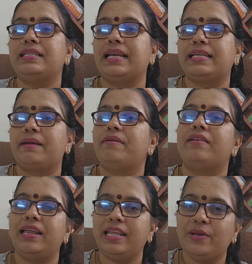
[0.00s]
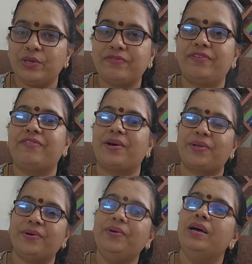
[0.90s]
that can be really useful for
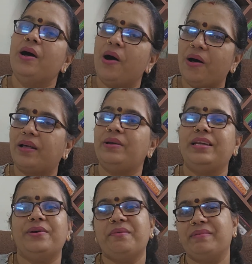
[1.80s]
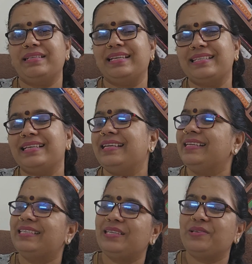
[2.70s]
you or in your business.
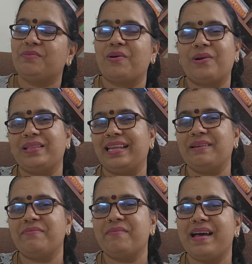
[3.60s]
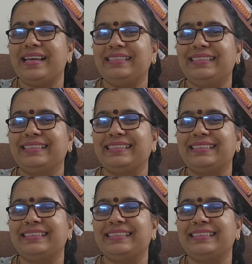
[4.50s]
See you tomorrow then. Bye bye.